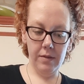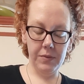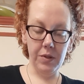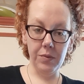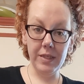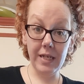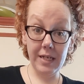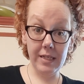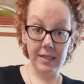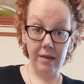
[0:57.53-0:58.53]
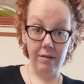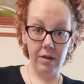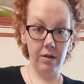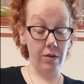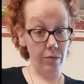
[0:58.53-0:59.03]
And the reason I didn't save
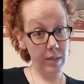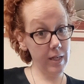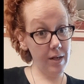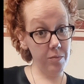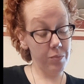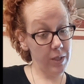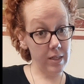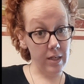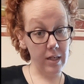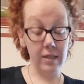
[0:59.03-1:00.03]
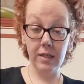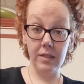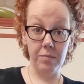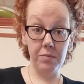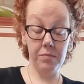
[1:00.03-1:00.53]
it, and the reason I didn't print it, is because
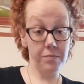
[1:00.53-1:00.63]
I'm